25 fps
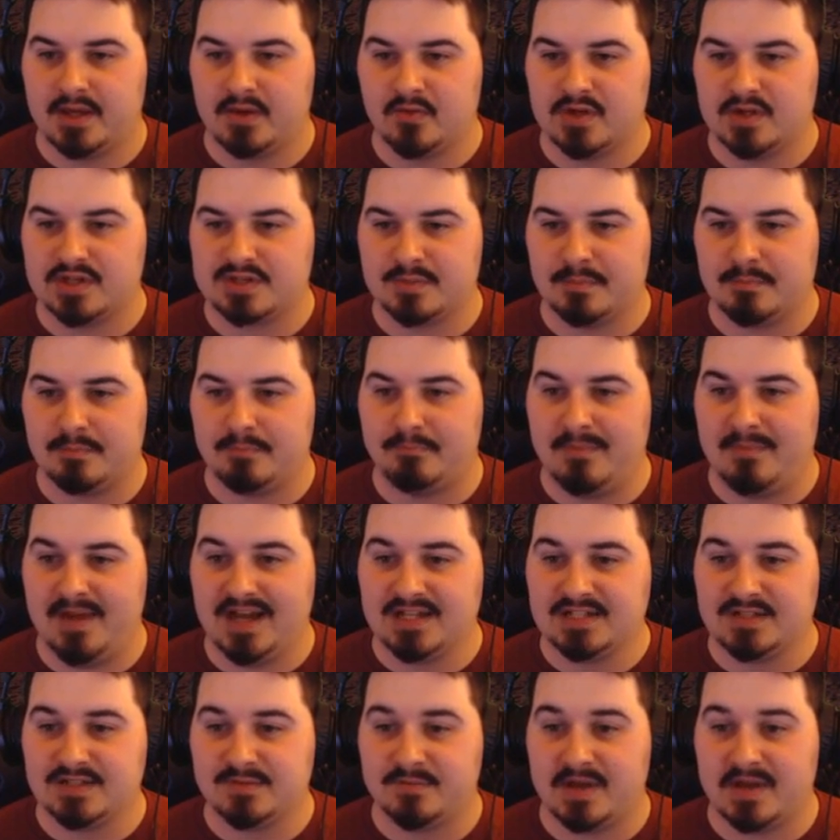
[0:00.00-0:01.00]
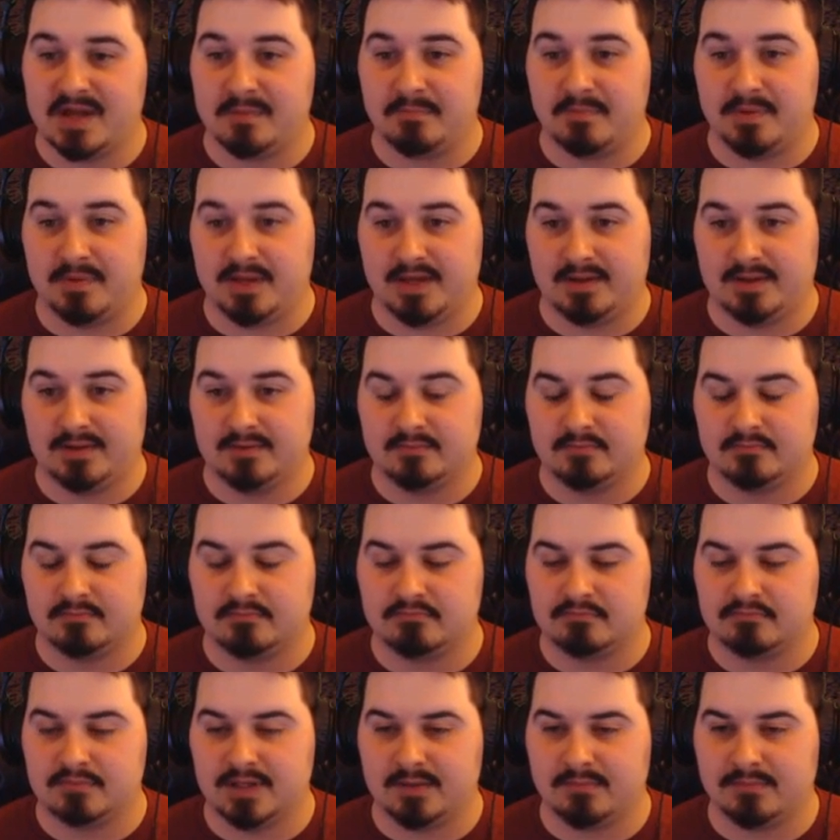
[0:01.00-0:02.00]
Increase maximum MP.
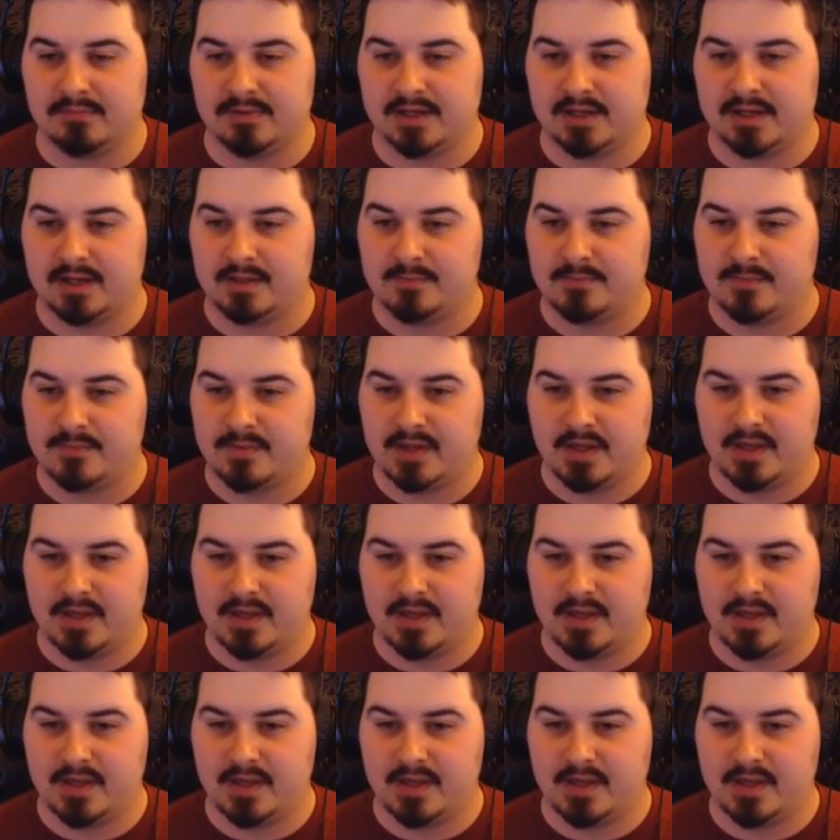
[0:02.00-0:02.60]
Not bad.